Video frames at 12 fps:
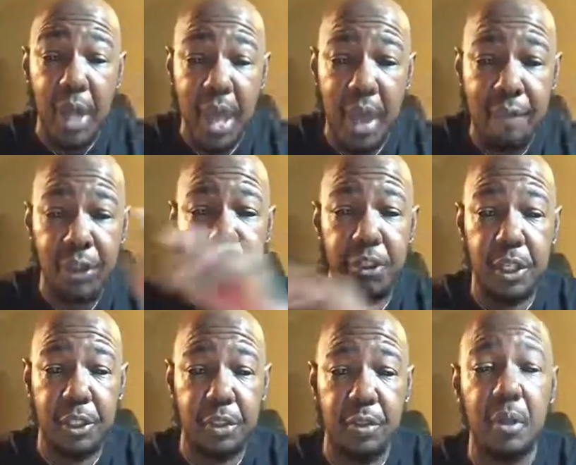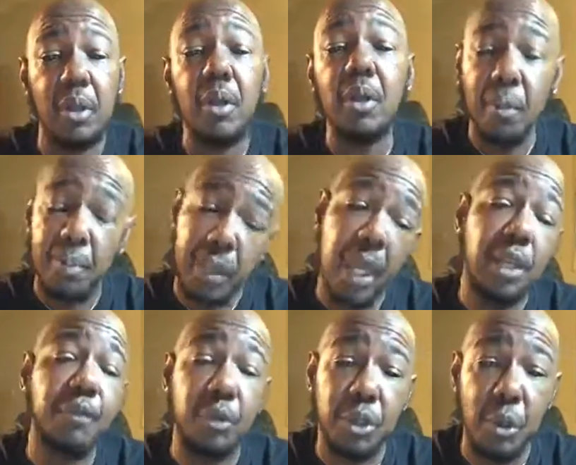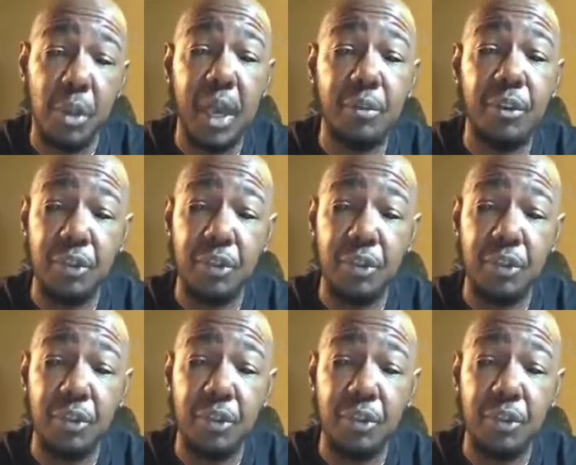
have a seat. And if you don't have a